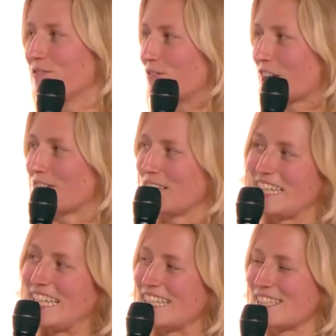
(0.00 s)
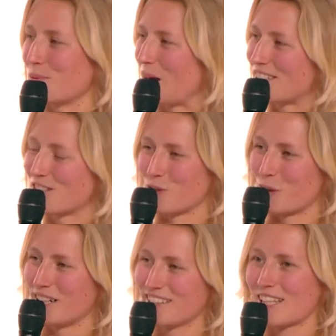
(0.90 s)
very easy way to
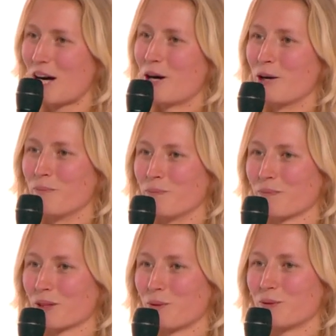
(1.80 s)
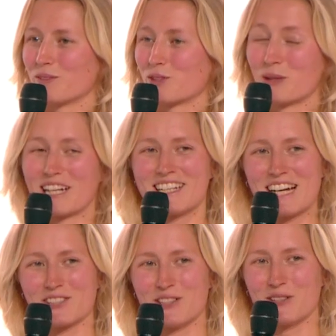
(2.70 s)
join. So what I can
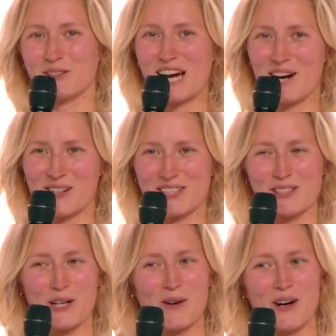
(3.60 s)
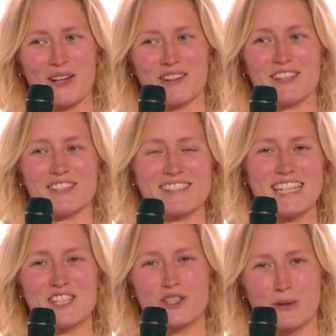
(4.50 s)
ask you to do now is go on this
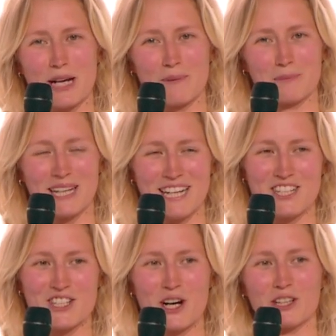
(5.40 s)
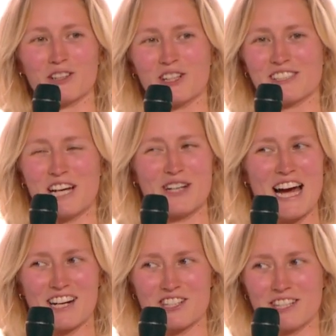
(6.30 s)
Instagram page called Lookdown
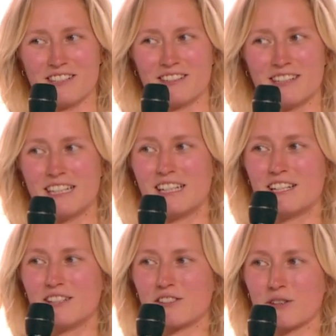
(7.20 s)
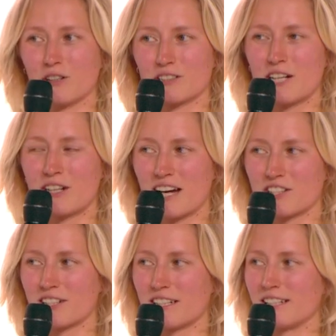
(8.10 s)
Action. So Lookdown
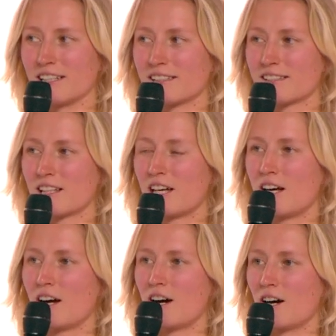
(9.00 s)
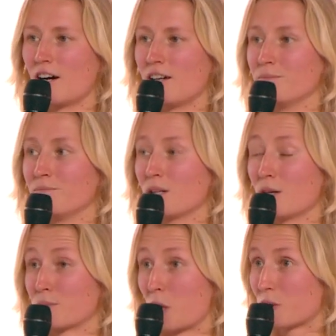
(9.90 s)
Action is
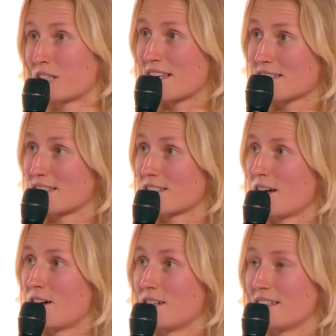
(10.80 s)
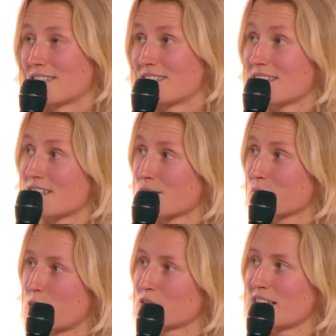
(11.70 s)
a protest. It's a
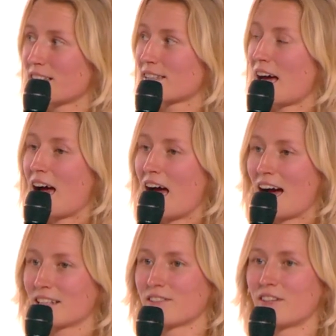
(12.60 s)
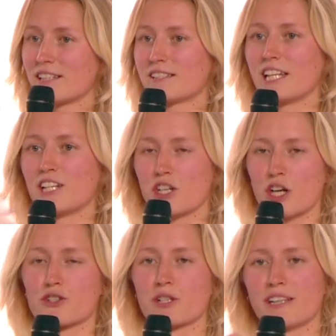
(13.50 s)
citizen protest that activates each
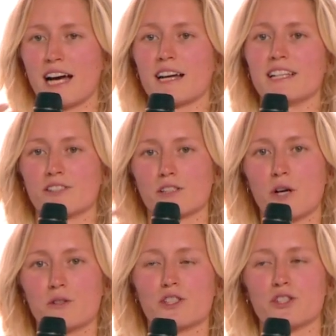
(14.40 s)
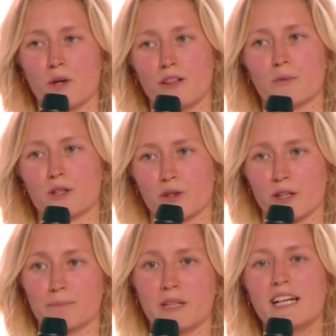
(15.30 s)
country that is close to join the
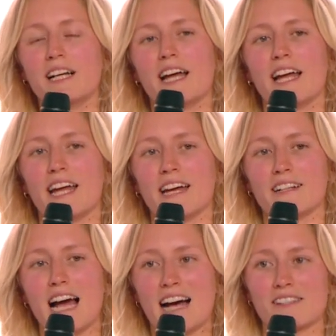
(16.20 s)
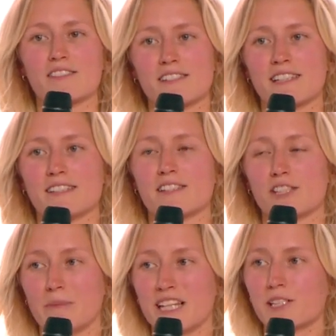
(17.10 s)
moratorium and ask the citizen
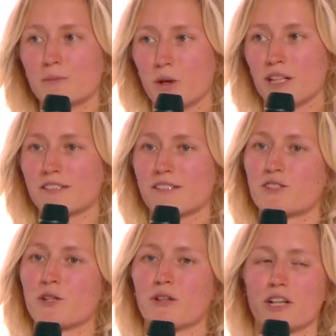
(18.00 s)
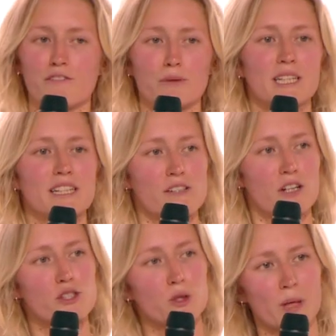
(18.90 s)
to make some noise so the government is
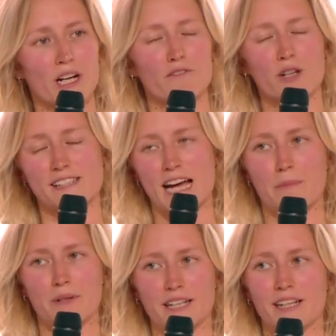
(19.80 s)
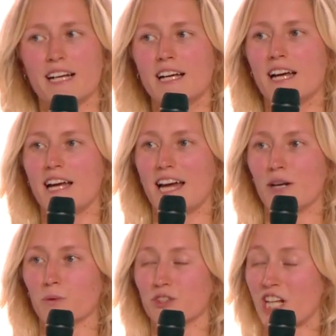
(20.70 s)
also aware of what is happening
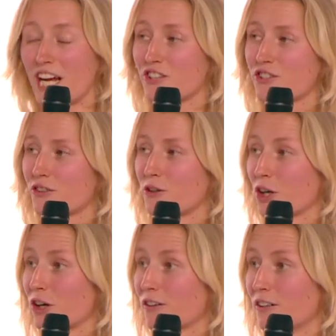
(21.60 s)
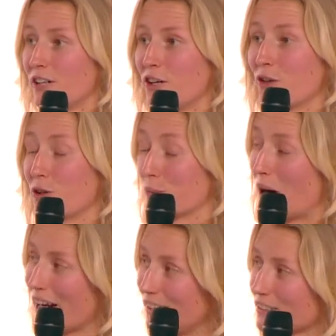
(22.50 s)
and will change their
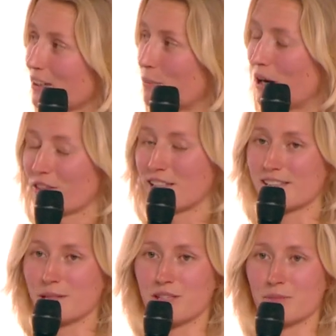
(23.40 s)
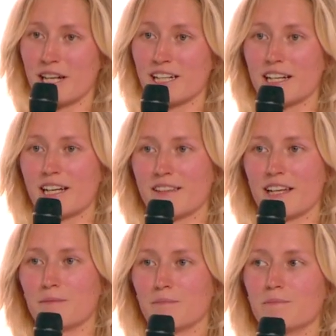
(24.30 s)
minds about this deep sea mining and
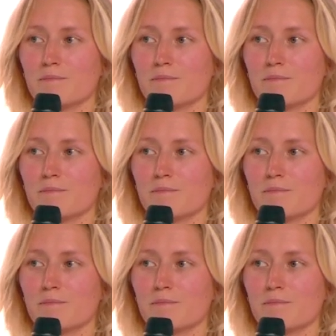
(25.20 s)
then